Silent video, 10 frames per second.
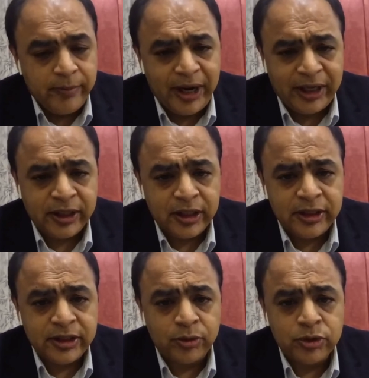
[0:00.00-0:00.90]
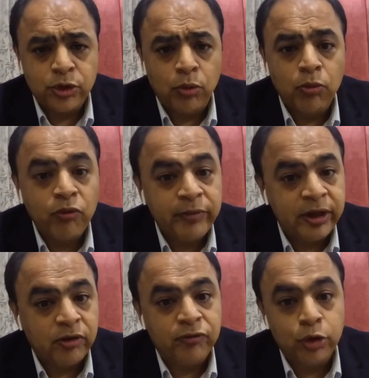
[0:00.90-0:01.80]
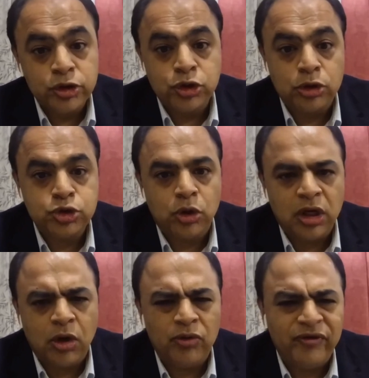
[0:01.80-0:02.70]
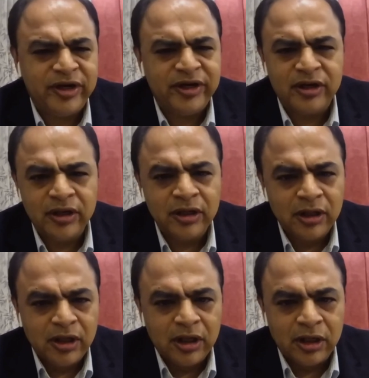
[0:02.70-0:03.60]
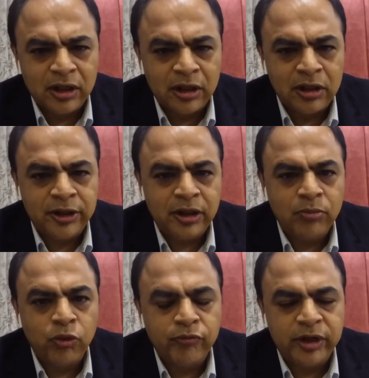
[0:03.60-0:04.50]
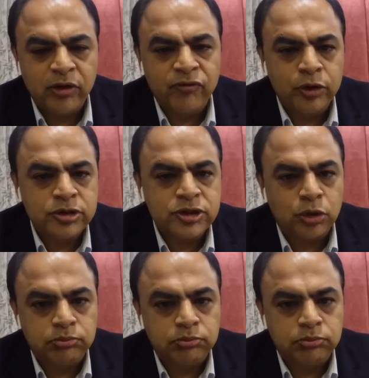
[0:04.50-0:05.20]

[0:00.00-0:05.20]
Practically, there was no movement of goods. Also allowed very little movement of goods.